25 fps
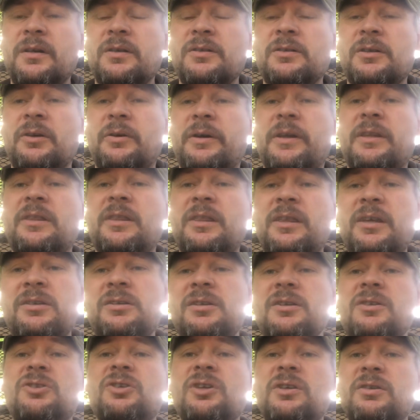So this
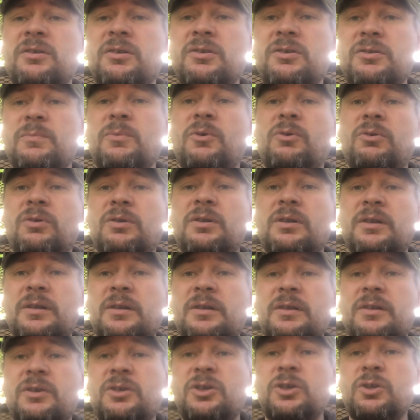is just a small,
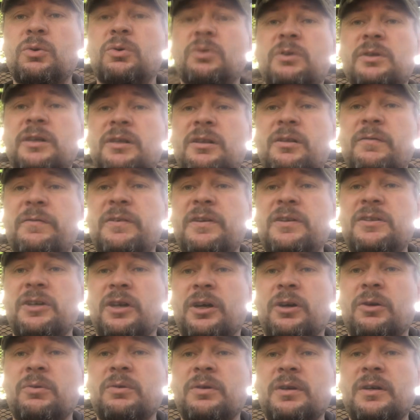short little
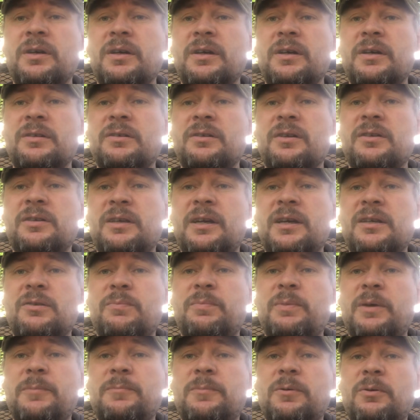video to say to
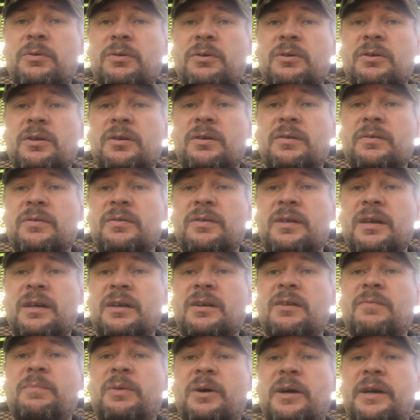people who are
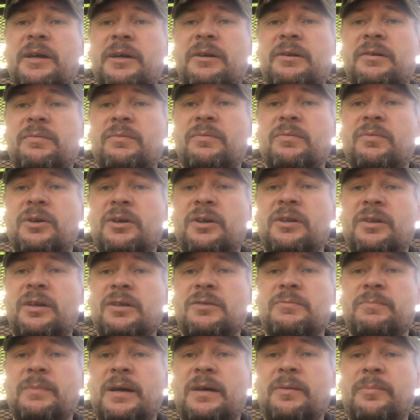thinking of buying one of
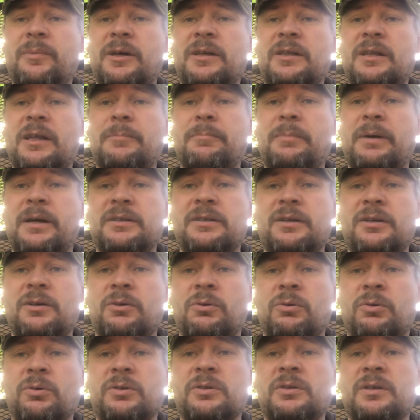these Minelab
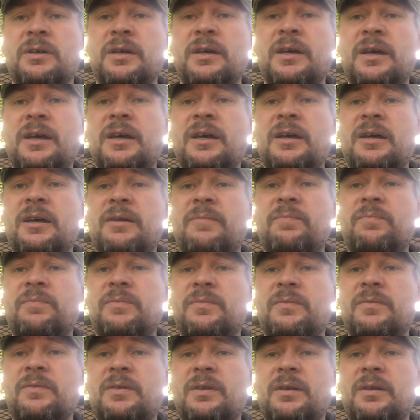Manticores,
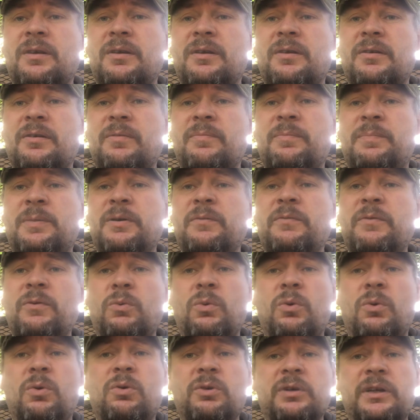a bit of a
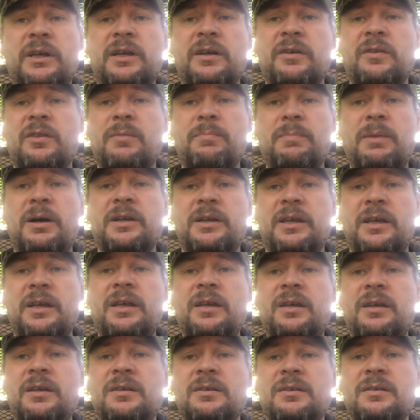warning of the money.